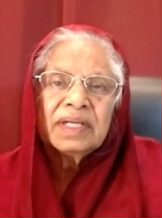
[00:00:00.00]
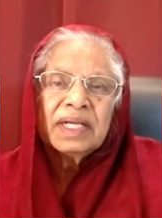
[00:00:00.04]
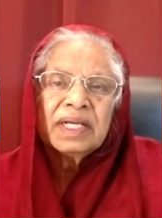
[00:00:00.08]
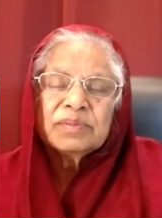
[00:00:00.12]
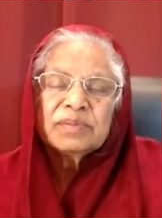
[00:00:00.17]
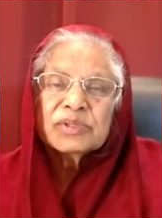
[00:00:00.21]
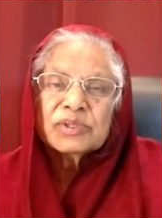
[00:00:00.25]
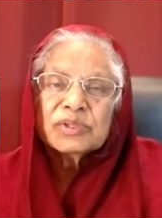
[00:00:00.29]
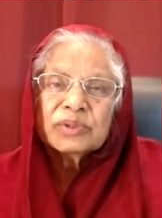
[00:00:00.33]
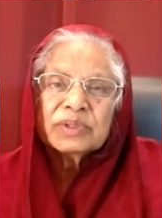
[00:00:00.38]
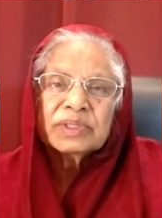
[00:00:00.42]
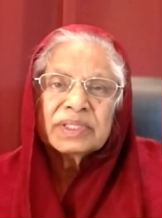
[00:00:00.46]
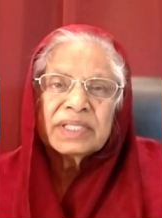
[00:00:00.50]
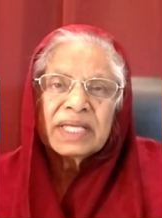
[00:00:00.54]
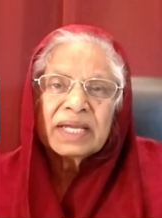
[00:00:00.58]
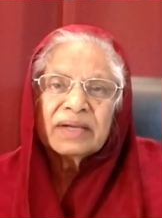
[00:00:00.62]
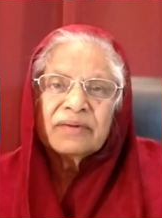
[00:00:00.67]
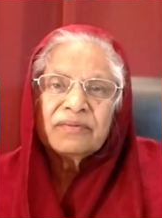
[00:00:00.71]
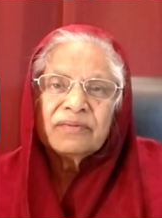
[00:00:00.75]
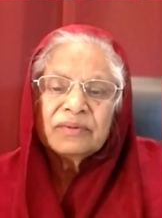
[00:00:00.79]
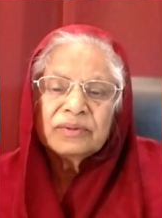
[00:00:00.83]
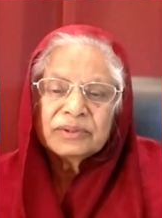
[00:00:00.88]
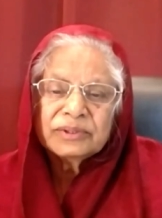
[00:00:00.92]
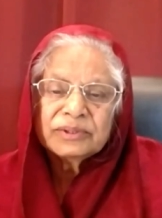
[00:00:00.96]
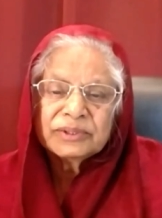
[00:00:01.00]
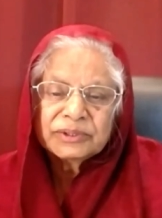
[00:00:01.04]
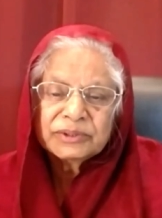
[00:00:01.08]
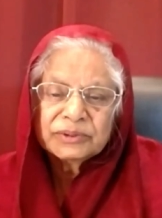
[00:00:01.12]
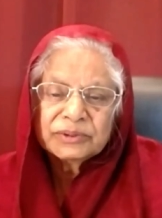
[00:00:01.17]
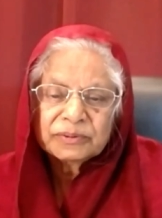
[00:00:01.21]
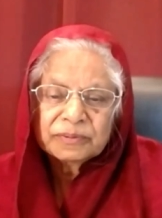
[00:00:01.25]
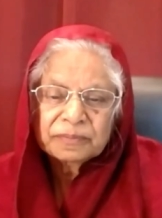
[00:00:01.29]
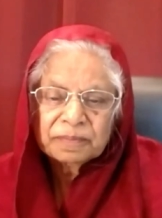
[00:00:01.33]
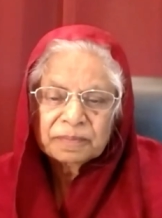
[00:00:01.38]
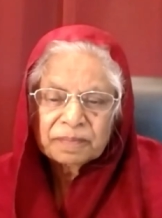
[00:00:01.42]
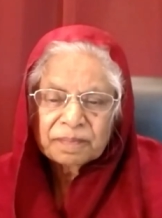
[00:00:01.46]
I'm so thankful to
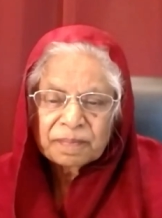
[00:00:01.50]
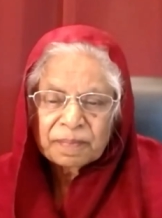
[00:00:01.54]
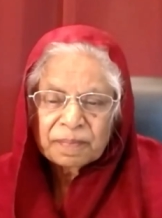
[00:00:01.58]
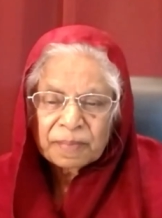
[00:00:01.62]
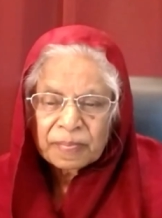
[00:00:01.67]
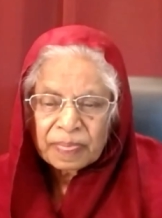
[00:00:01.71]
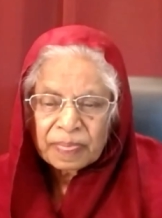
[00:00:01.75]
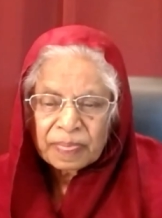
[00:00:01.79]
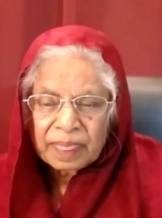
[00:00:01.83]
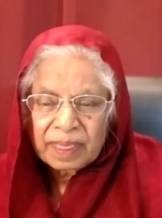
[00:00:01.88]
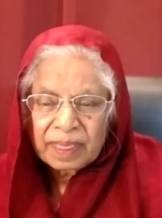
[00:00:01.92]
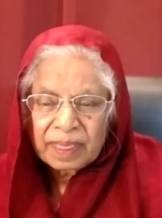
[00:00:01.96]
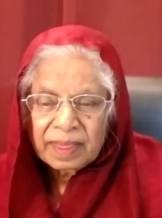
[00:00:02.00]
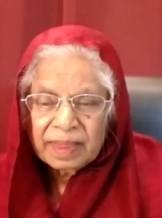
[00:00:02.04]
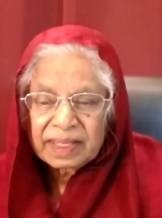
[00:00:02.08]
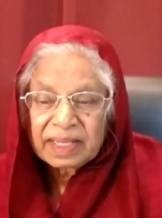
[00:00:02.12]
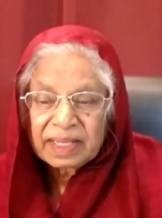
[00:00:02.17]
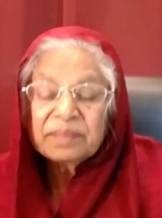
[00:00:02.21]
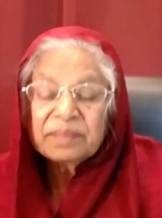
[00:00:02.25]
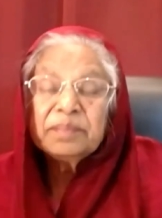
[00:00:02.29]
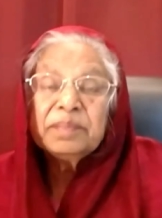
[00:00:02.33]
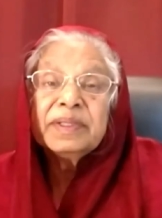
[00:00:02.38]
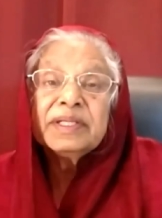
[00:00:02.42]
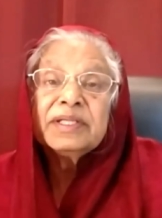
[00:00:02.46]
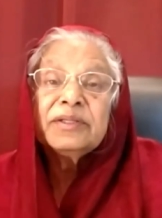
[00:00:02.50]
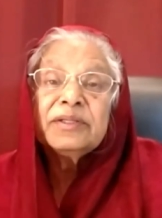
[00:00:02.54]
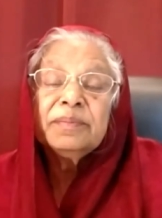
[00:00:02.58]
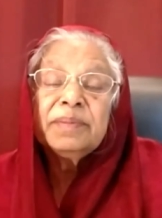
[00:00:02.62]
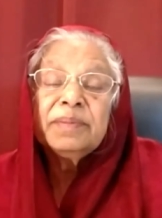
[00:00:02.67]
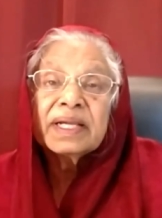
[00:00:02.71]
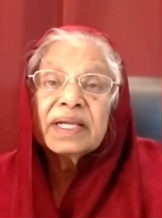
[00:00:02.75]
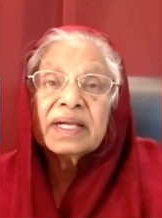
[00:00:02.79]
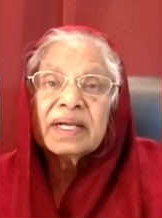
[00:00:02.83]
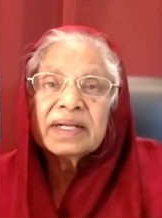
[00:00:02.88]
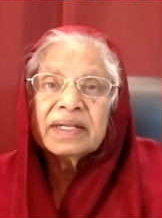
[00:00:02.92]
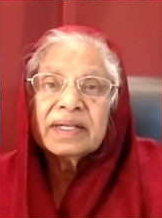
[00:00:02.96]
you. Help me to
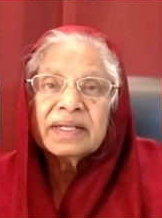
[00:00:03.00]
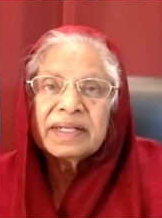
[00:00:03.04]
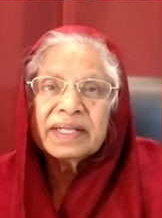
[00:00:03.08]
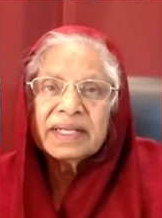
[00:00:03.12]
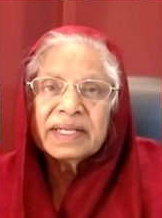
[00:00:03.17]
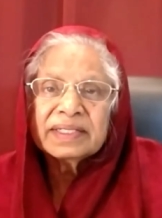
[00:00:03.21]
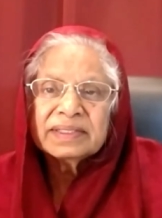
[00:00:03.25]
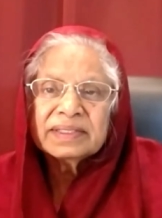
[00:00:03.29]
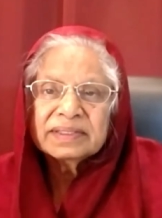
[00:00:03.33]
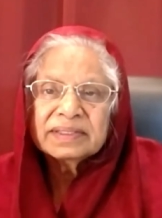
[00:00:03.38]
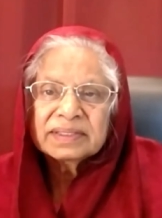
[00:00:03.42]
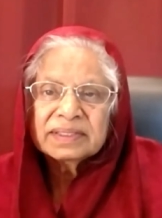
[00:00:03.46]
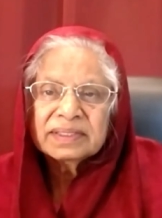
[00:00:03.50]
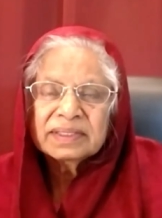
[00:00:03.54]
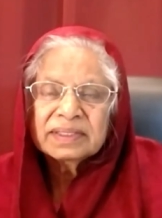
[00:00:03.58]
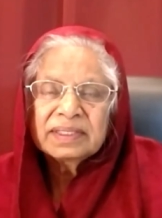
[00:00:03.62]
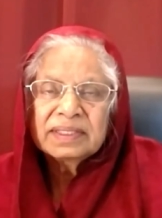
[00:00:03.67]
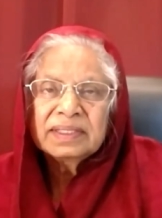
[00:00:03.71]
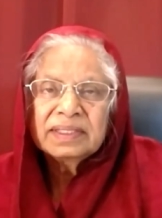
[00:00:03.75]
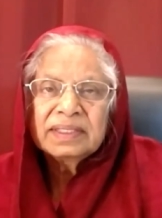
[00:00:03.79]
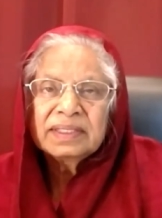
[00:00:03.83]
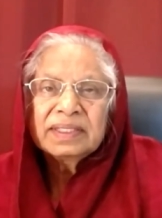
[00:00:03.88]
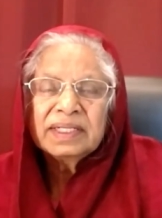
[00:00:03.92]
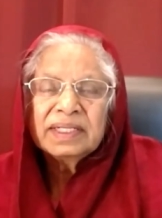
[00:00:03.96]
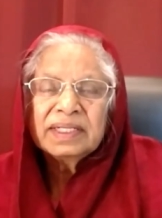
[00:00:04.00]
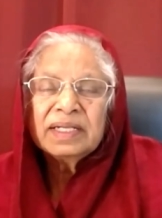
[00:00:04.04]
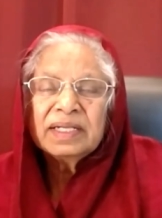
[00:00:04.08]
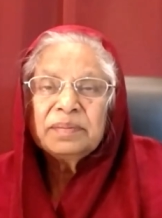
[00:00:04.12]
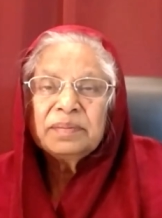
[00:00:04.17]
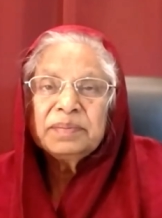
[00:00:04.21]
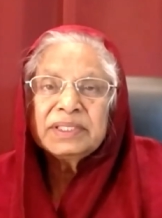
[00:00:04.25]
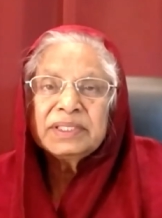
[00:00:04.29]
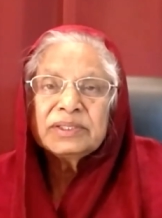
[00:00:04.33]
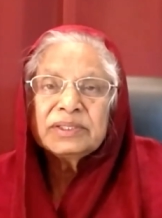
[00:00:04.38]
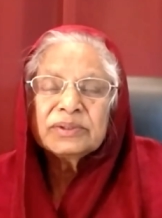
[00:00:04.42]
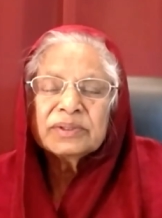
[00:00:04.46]
be content.
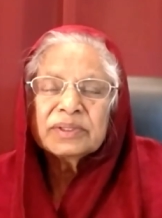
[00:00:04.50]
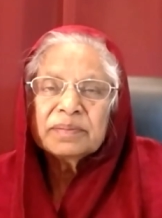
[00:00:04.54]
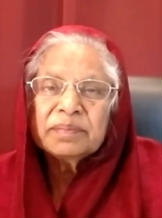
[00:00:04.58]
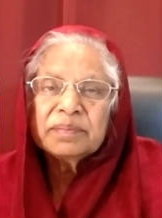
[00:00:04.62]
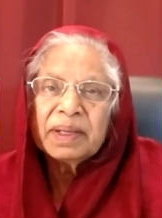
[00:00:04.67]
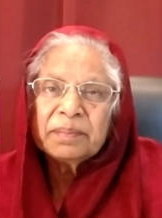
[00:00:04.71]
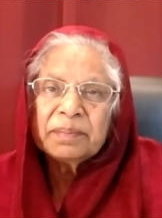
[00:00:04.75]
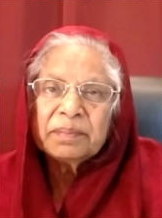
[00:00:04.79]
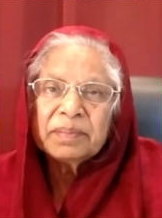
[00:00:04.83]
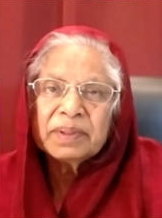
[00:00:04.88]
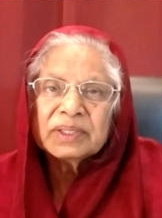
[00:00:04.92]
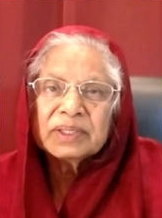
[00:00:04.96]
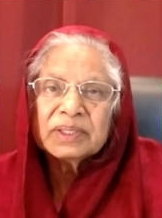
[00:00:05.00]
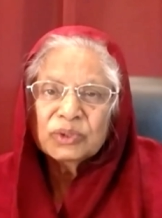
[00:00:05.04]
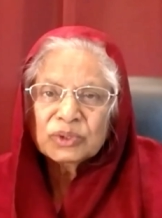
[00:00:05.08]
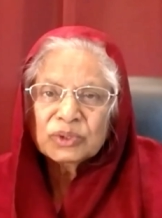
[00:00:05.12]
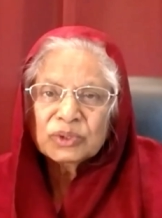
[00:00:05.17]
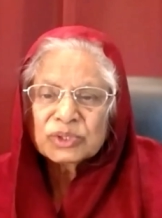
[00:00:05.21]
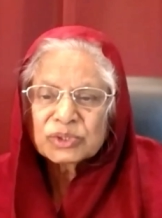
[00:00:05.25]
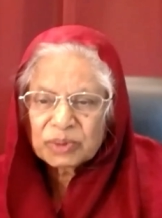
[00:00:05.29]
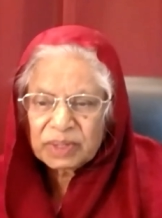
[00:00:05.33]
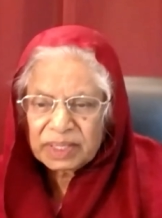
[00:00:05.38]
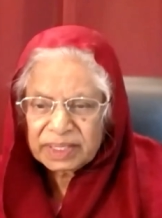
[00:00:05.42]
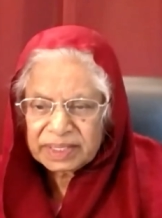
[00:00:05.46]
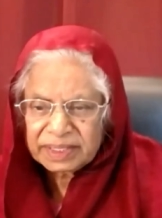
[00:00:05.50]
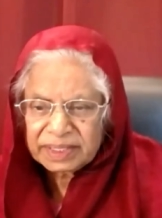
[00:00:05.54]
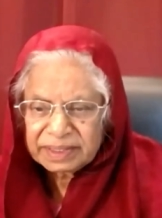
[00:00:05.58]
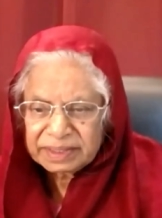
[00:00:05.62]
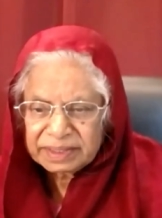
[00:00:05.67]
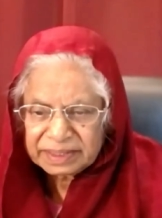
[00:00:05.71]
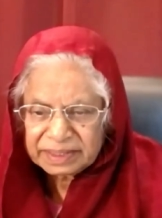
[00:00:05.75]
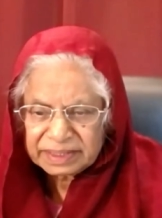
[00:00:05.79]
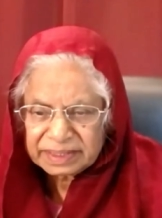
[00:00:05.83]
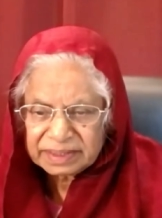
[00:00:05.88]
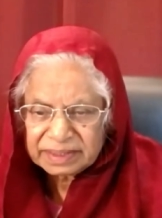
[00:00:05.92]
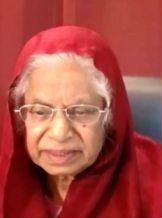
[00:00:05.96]
Help me to remember those who are
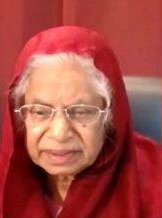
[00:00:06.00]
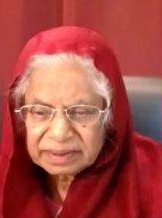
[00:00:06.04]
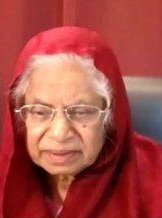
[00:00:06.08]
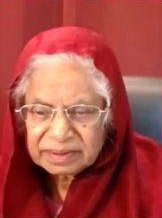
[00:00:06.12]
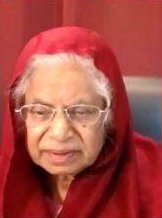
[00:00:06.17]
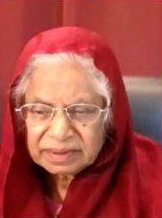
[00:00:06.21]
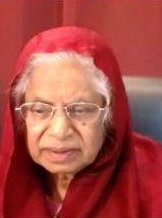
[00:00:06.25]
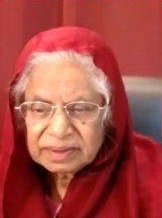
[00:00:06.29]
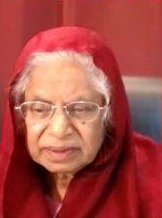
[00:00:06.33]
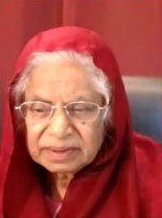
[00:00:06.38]
in need.